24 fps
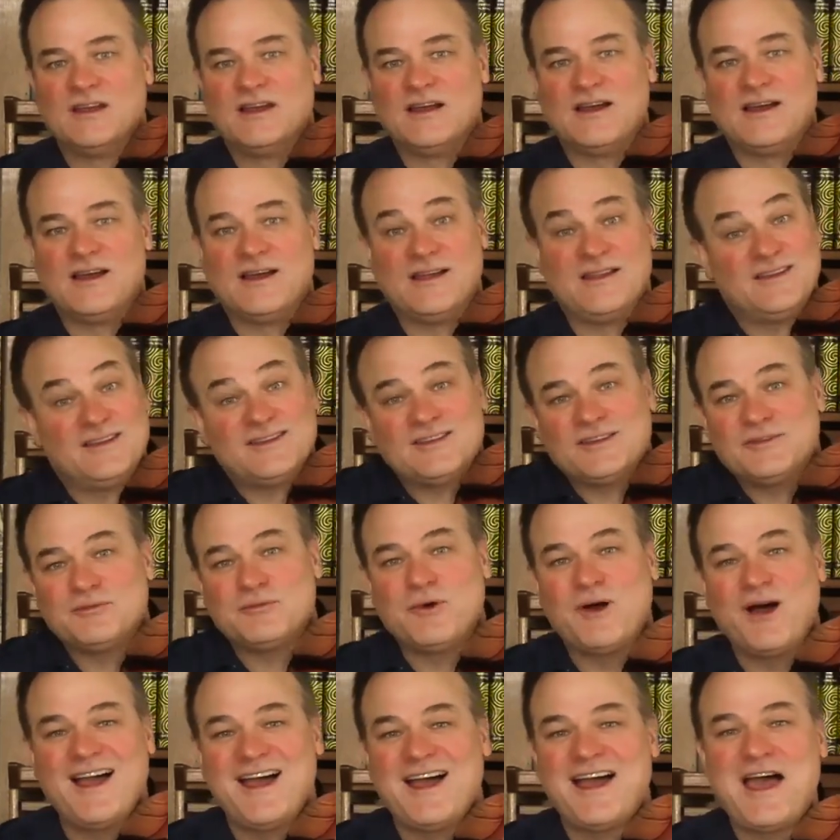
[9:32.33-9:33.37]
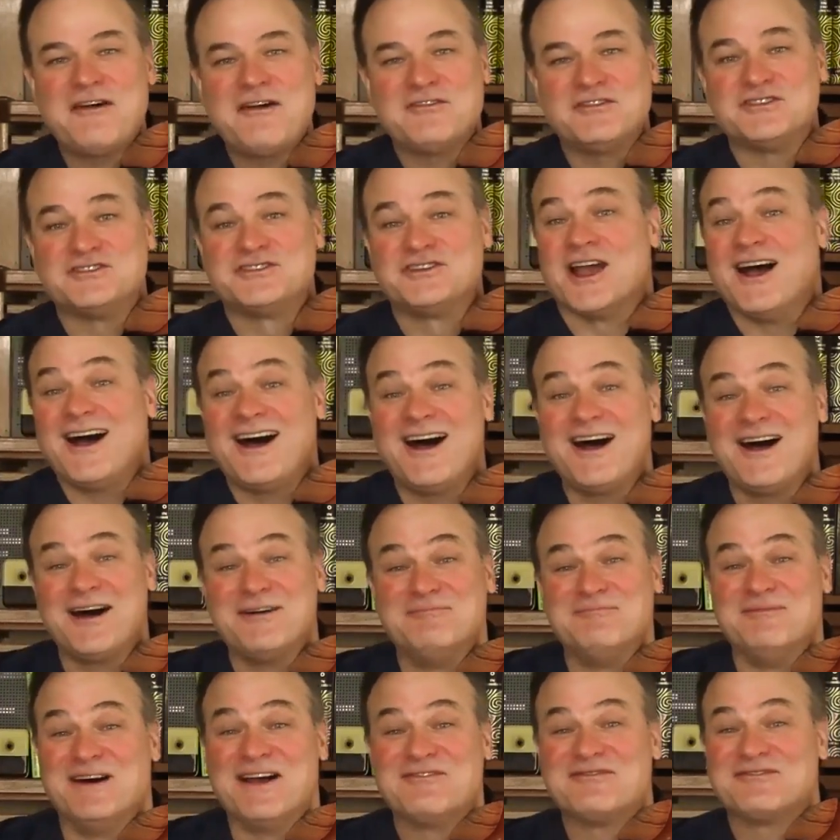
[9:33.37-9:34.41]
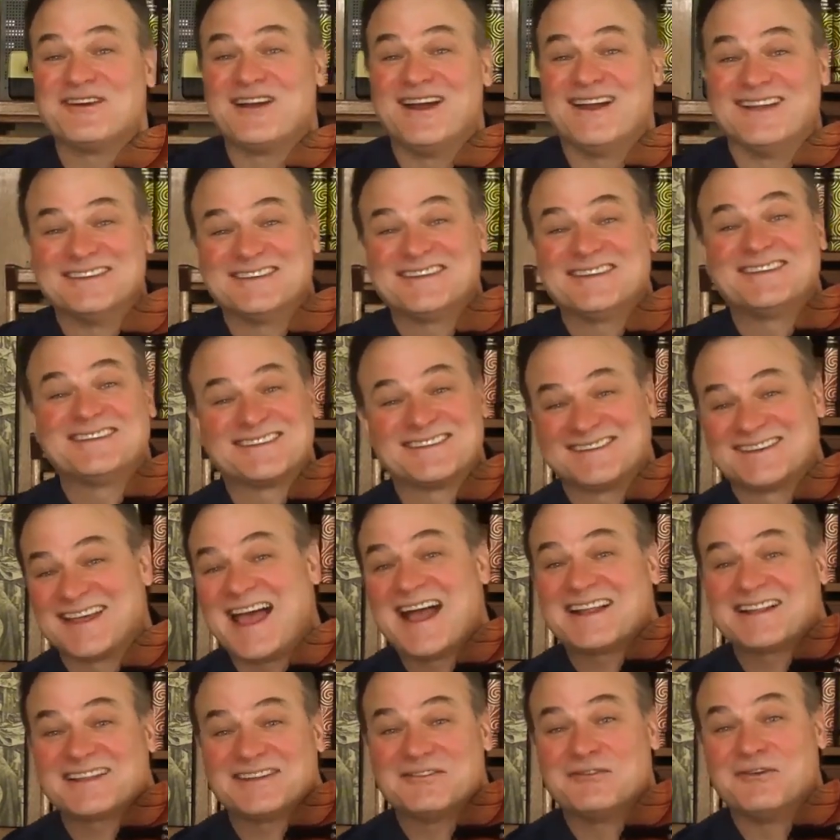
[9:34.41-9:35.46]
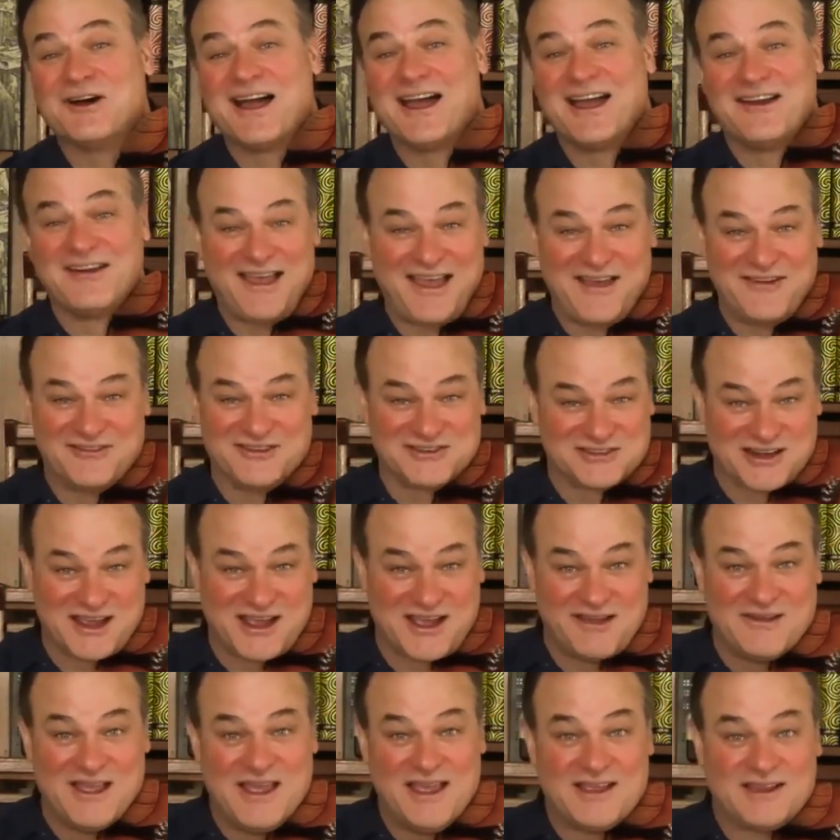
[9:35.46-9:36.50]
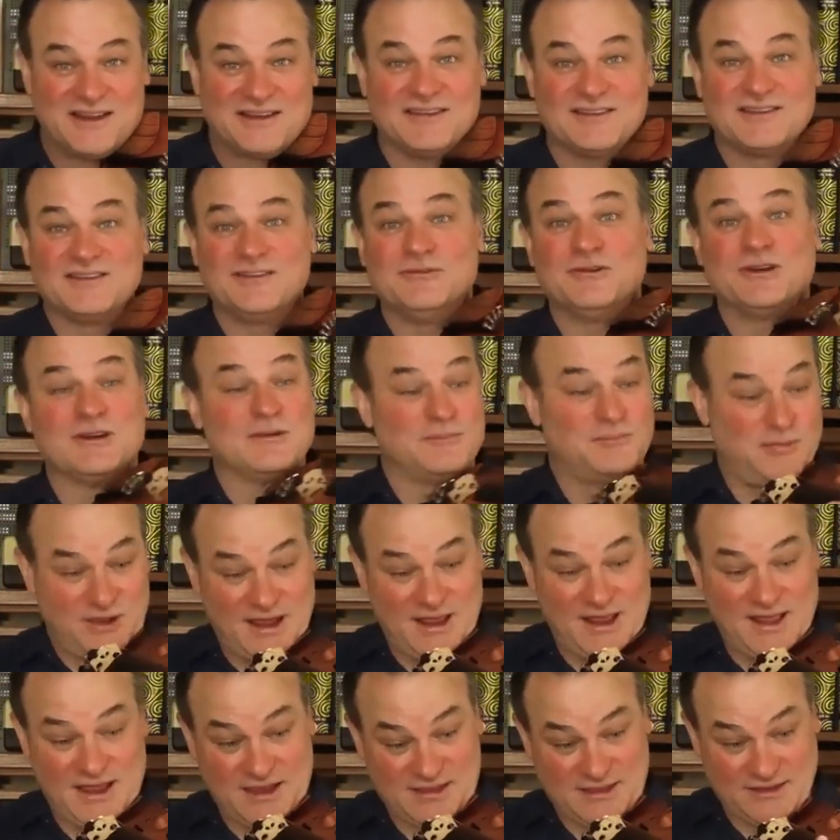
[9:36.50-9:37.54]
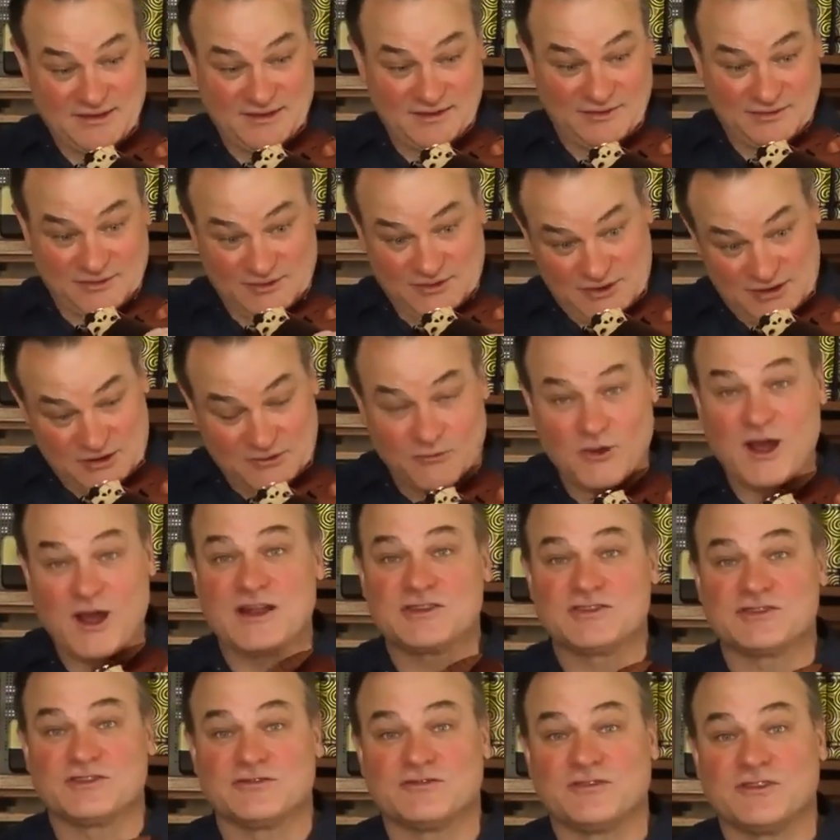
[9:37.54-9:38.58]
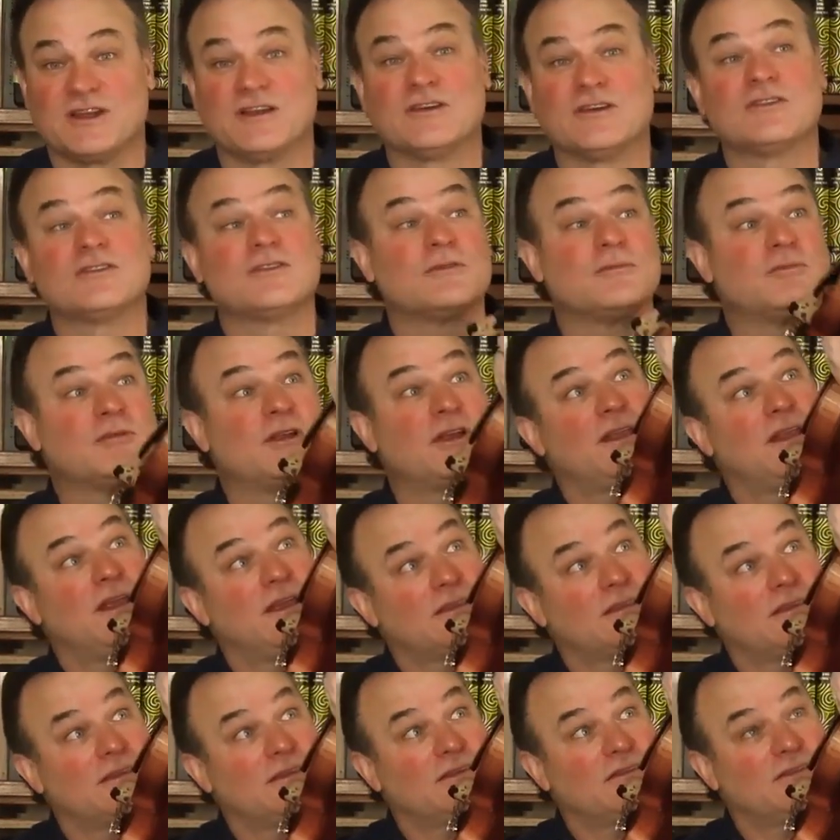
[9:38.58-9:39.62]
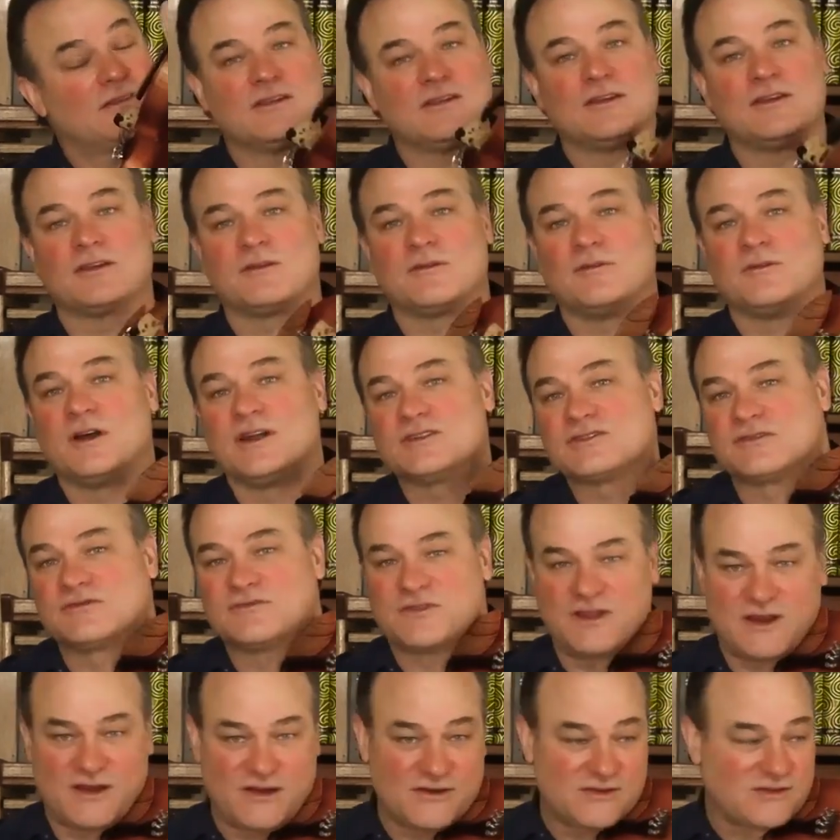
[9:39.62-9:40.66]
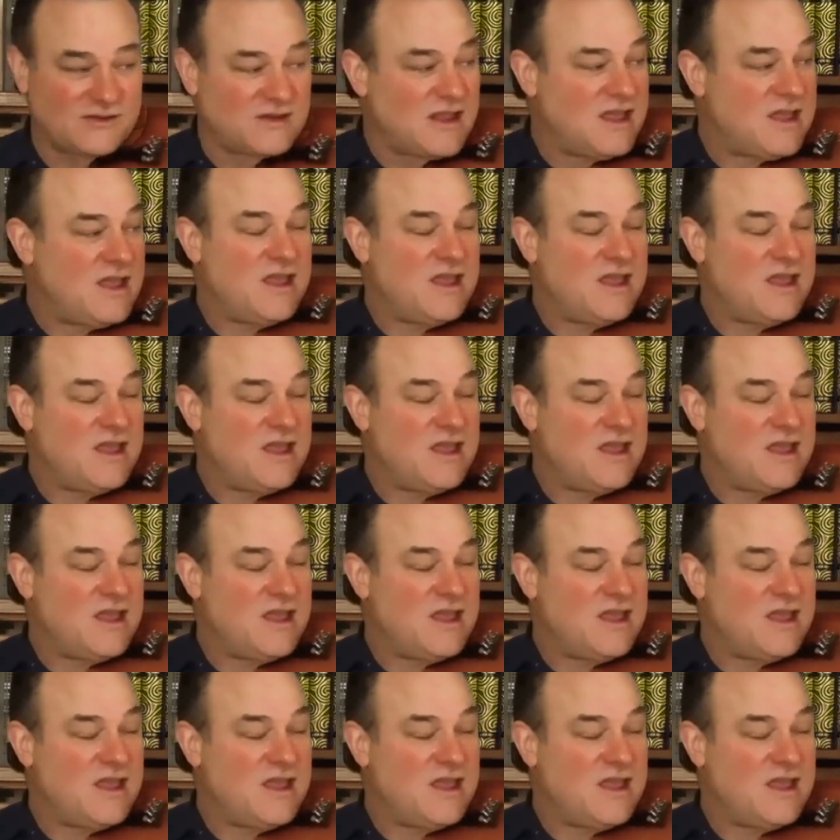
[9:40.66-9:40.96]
This is why I have a job, my friends. It's exactly why I have a job. Because you want to play like this so that you can watch your fingers, or play like this so that you can watch your fingers.